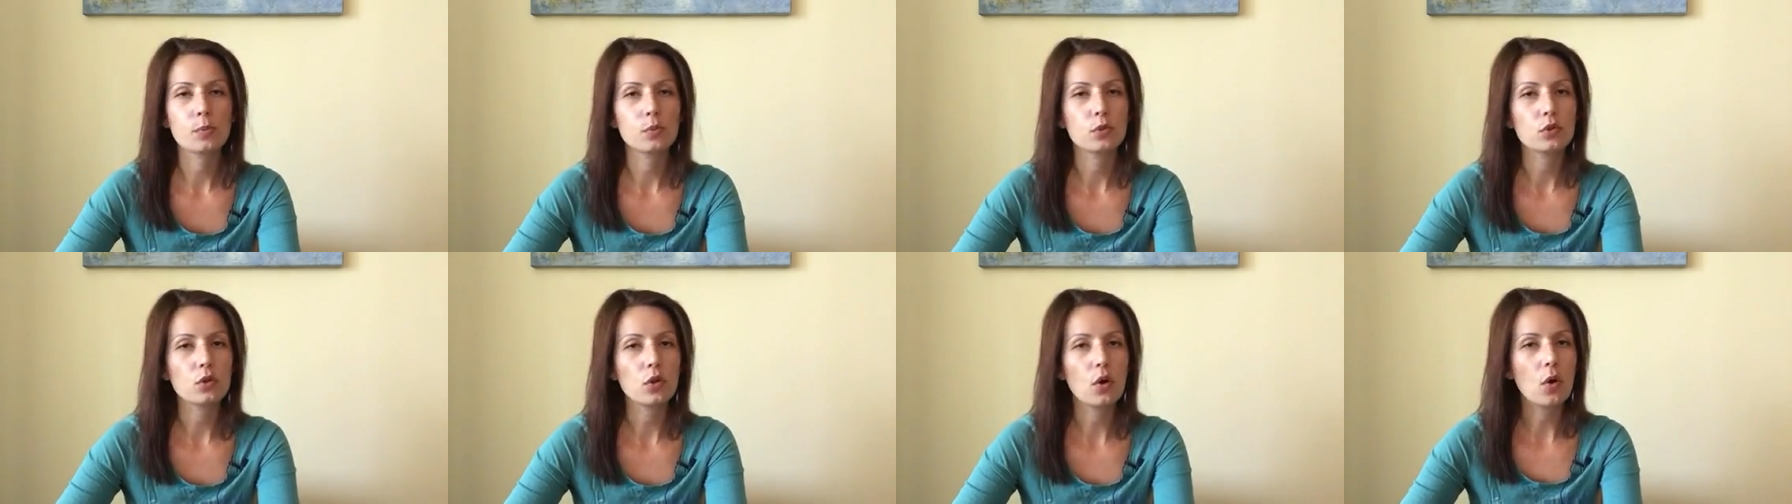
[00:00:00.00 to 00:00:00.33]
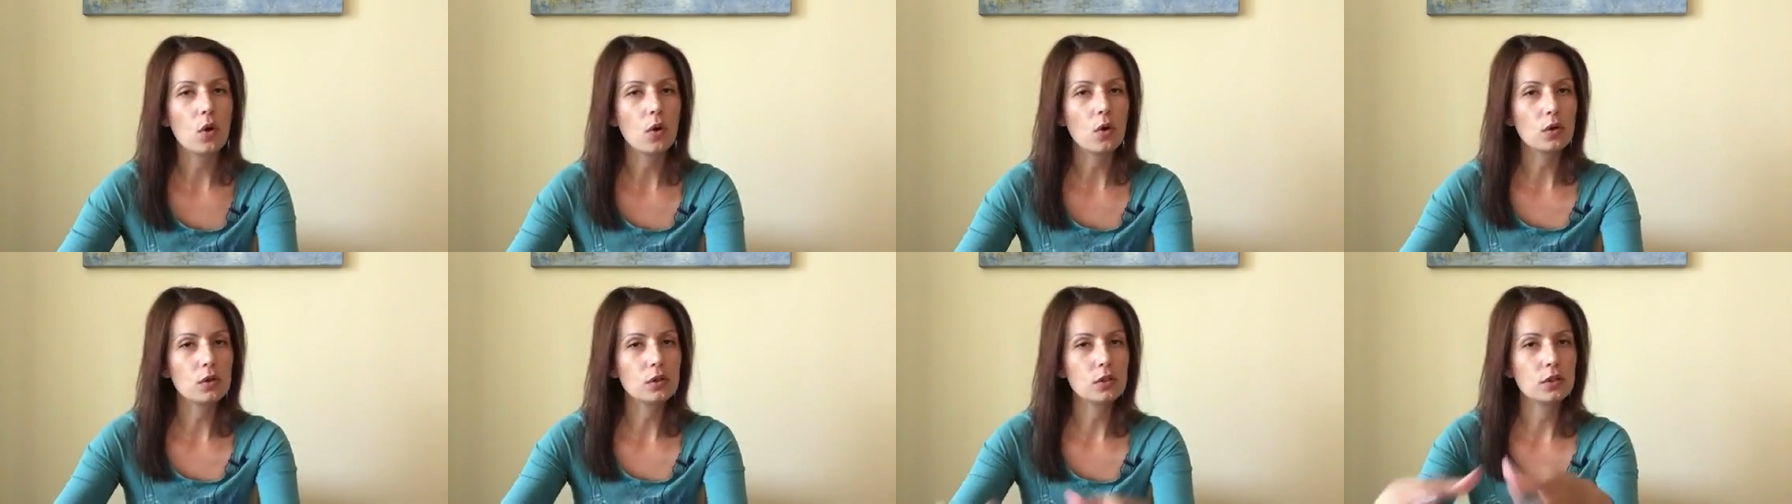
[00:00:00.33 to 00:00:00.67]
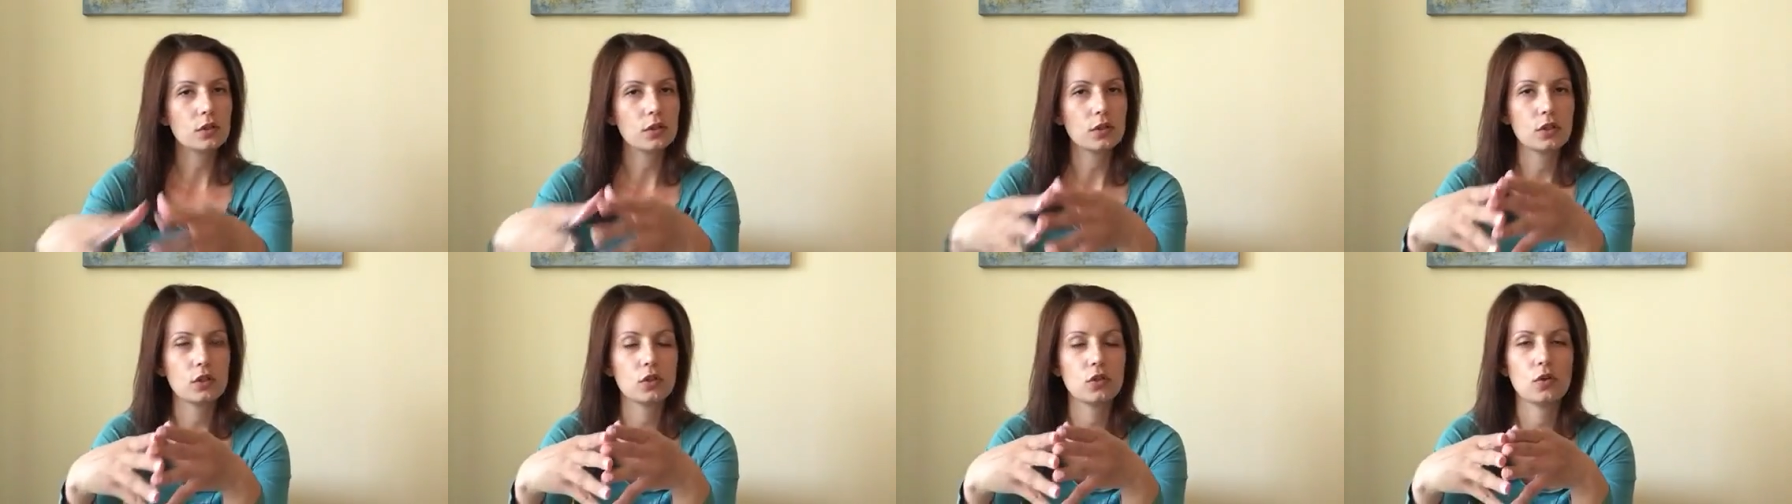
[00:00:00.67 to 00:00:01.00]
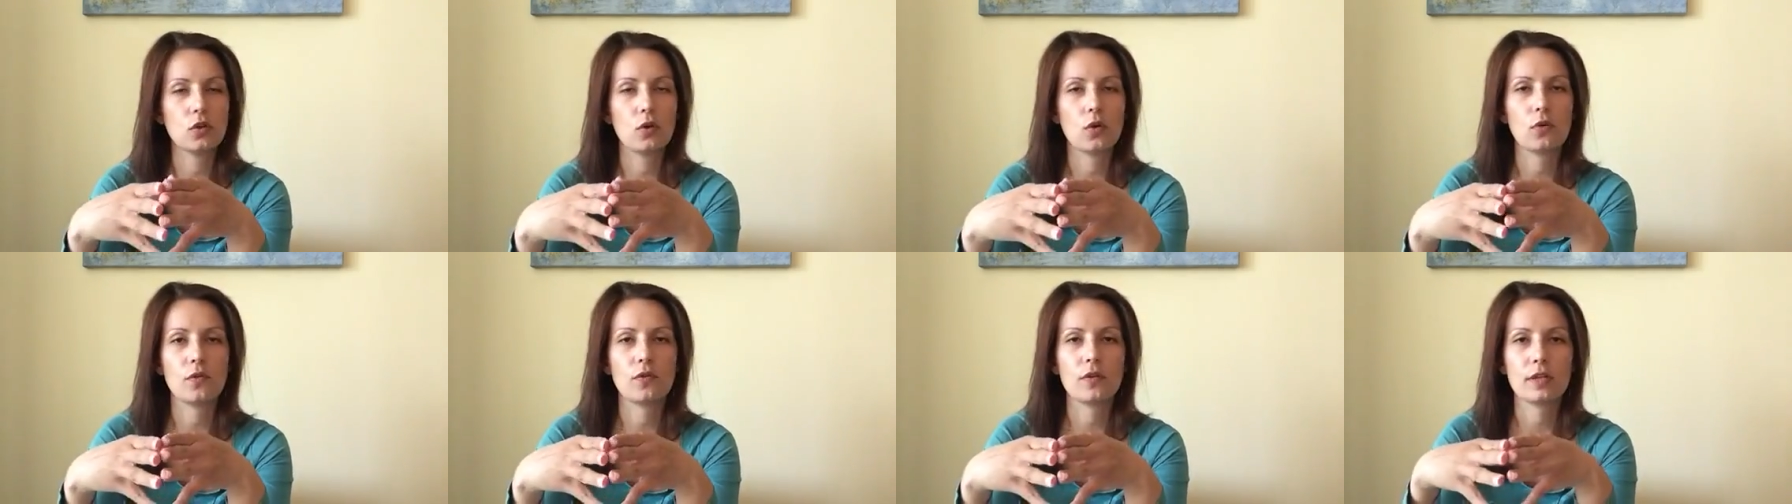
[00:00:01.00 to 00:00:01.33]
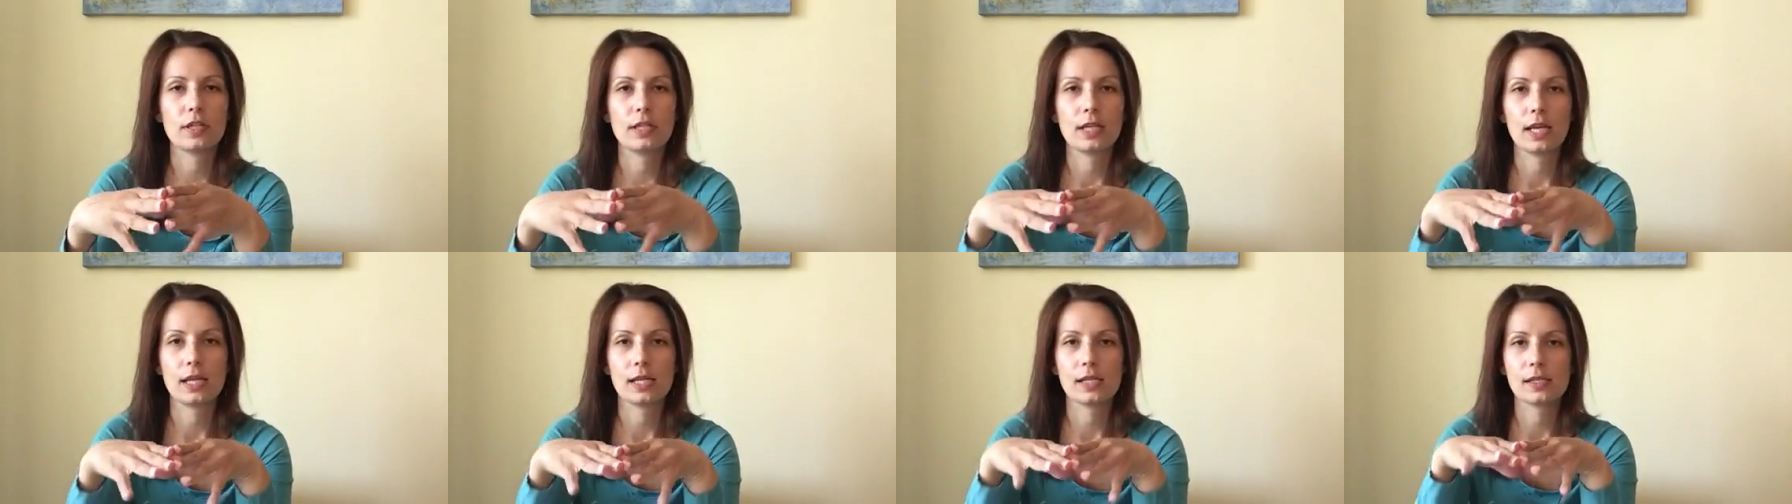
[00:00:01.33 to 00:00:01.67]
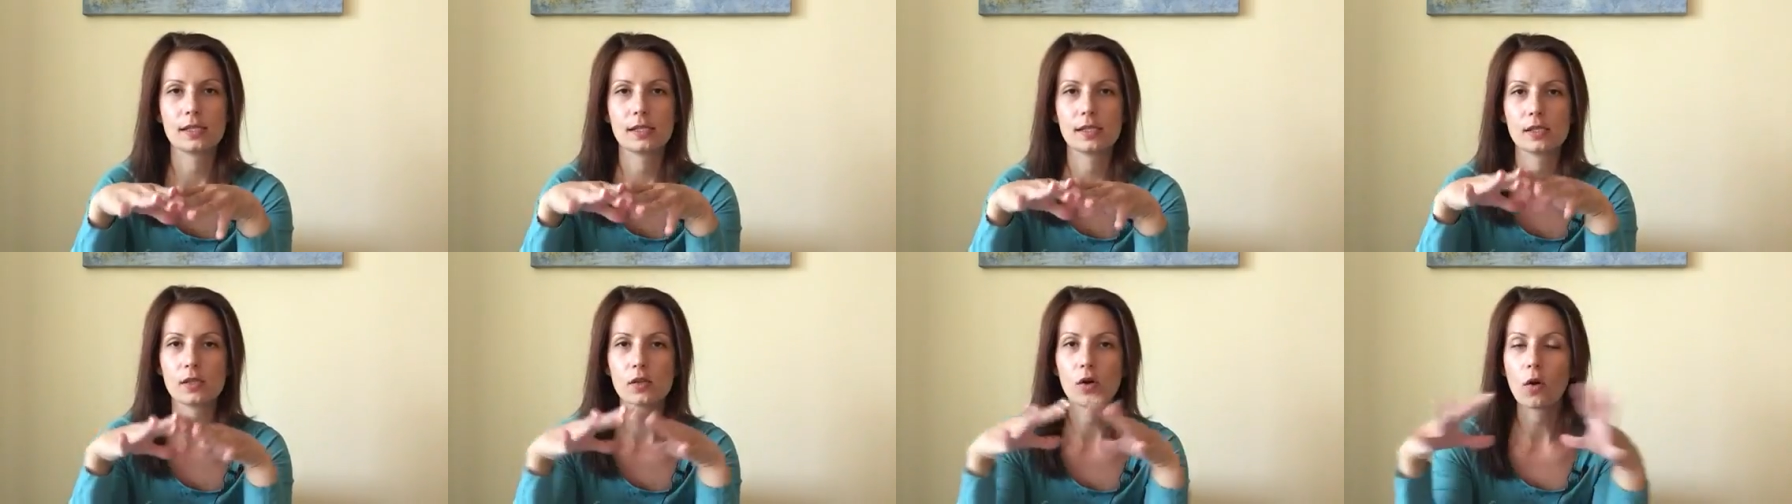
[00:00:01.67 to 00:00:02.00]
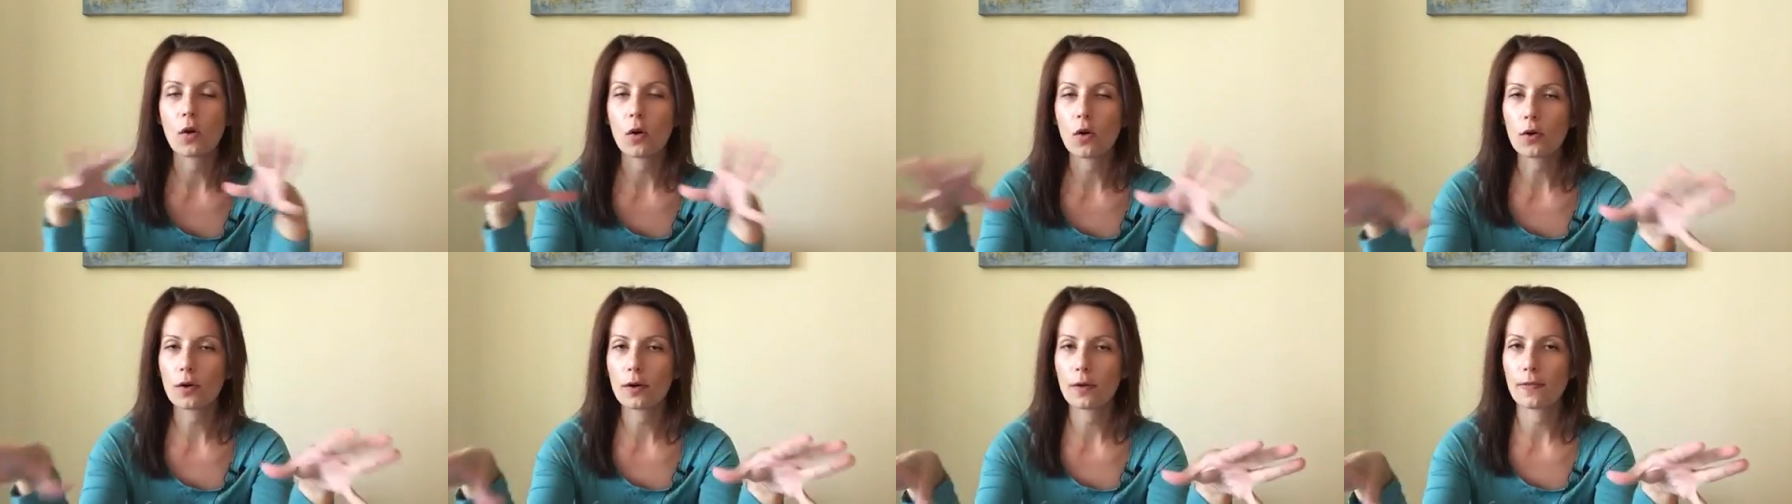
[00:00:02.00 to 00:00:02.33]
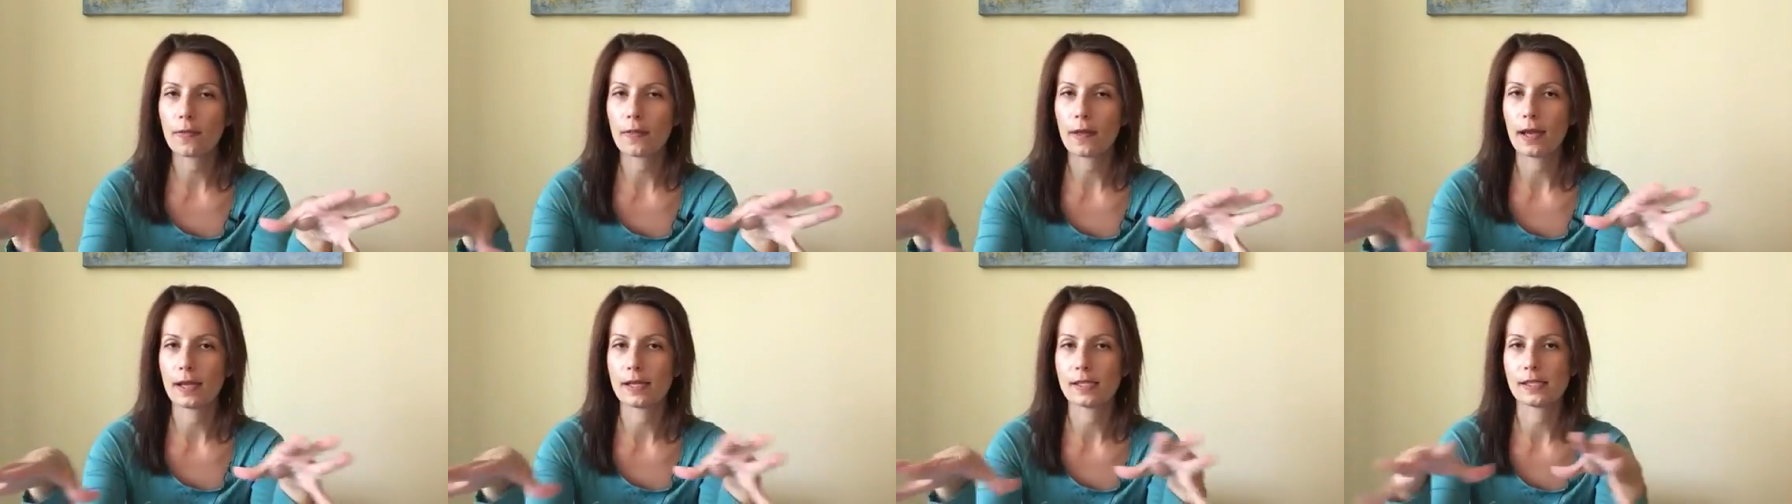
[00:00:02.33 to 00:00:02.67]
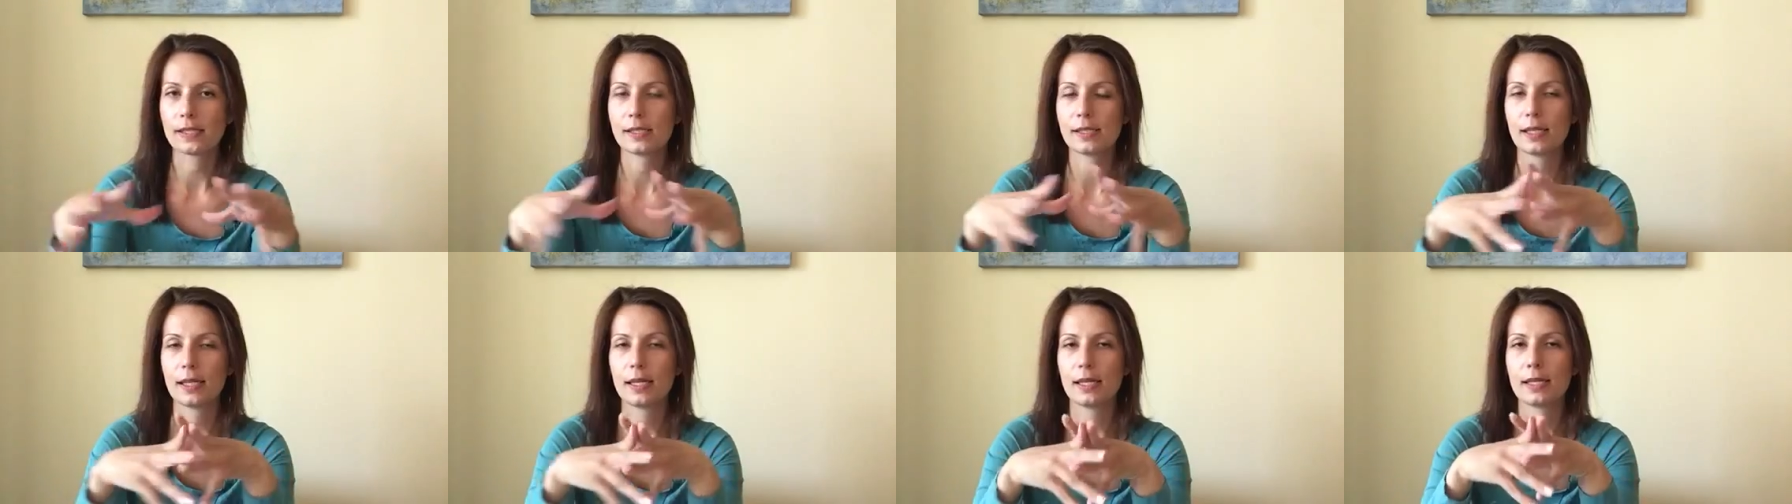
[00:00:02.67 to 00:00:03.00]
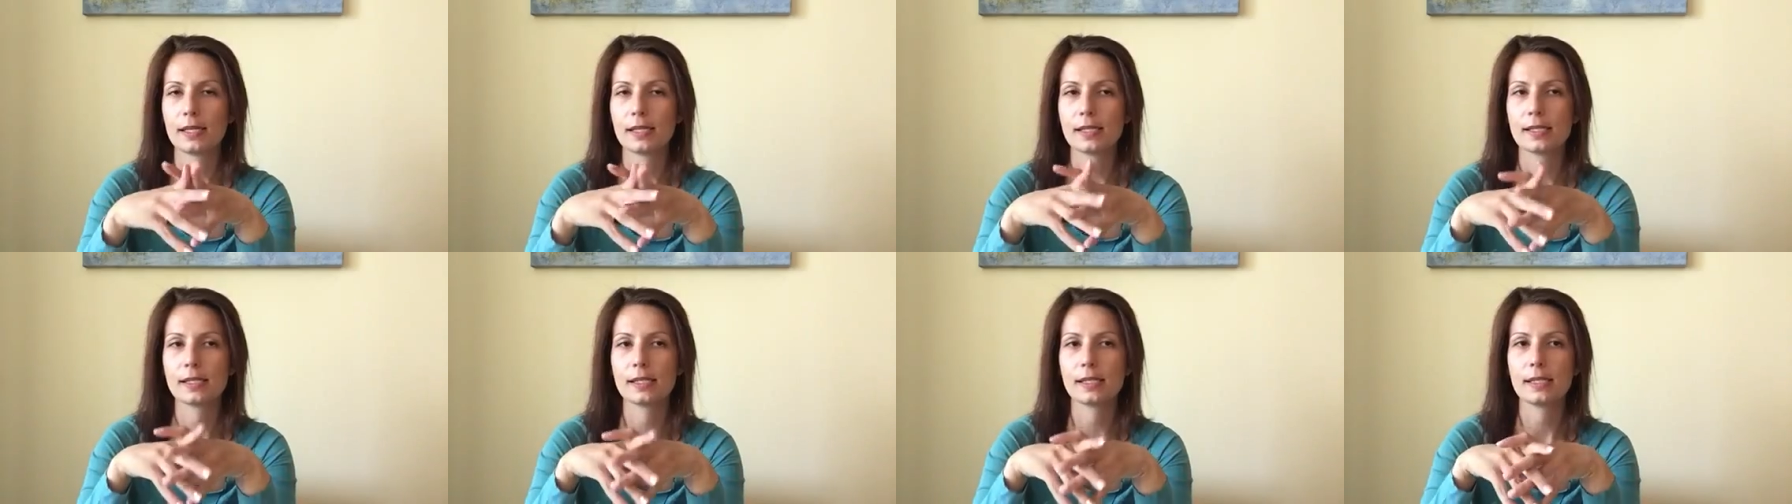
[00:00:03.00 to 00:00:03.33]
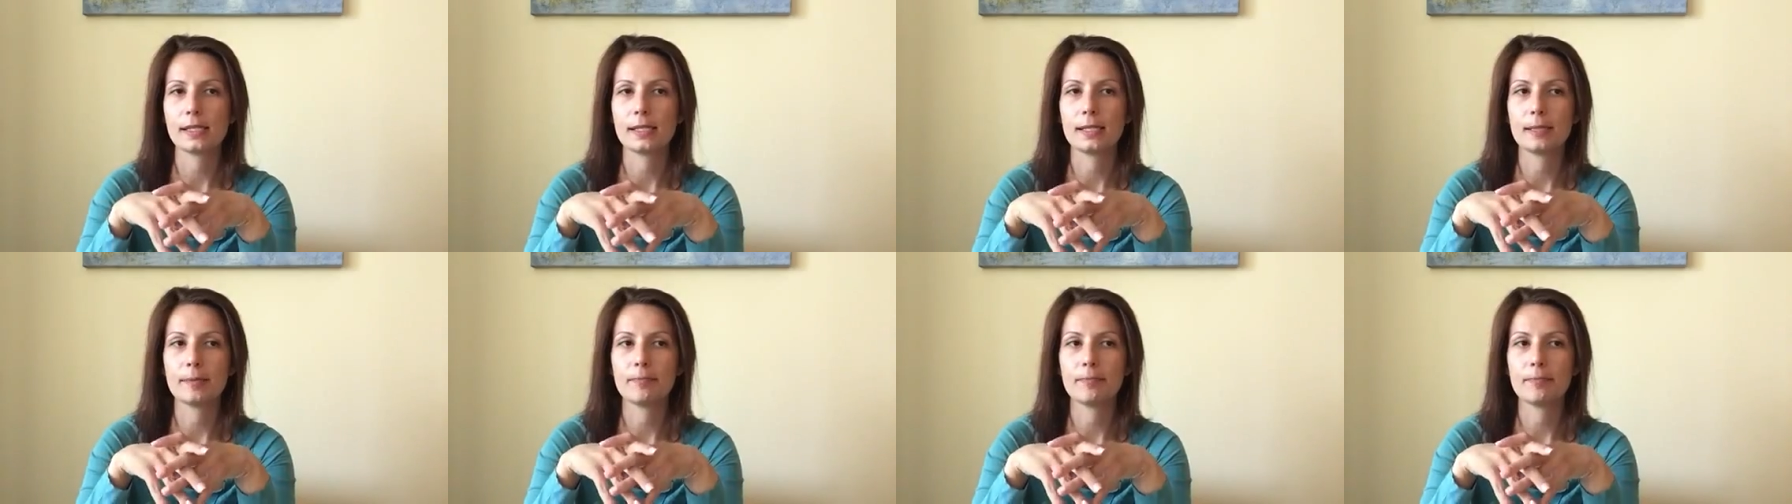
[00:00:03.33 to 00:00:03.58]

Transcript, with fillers: put order in your finances, organize things.